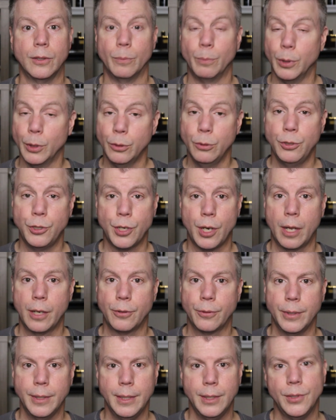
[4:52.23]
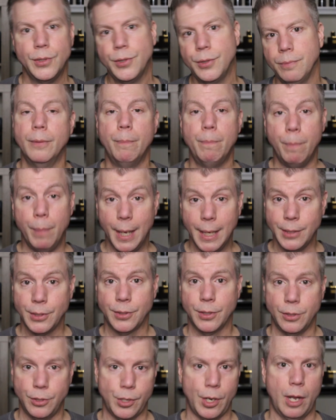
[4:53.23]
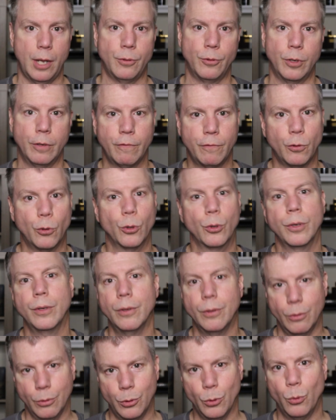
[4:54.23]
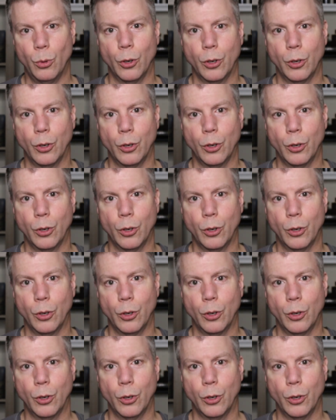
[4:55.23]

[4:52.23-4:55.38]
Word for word: the blue genre is the best genre for the